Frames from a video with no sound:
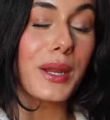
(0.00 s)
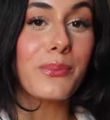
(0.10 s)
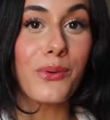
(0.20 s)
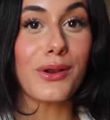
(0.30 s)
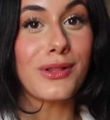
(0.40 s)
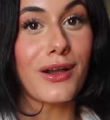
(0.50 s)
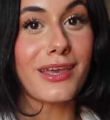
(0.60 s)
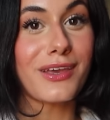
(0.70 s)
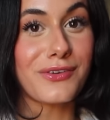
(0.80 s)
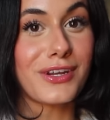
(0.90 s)
many pore
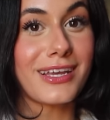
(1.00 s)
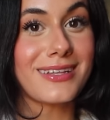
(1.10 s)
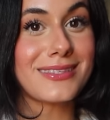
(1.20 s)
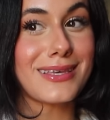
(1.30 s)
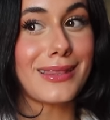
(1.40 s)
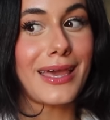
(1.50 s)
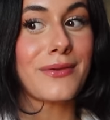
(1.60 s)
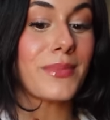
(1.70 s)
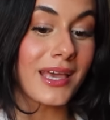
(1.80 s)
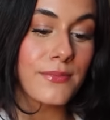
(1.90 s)
clogging ingredients in
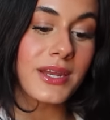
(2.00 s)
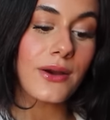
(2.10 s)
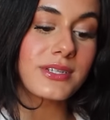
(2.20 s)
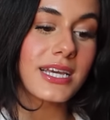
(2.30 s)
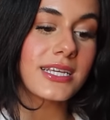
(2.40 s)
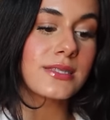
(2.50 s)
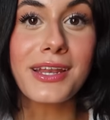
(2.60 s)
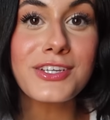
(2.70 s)
like makeup nowadays.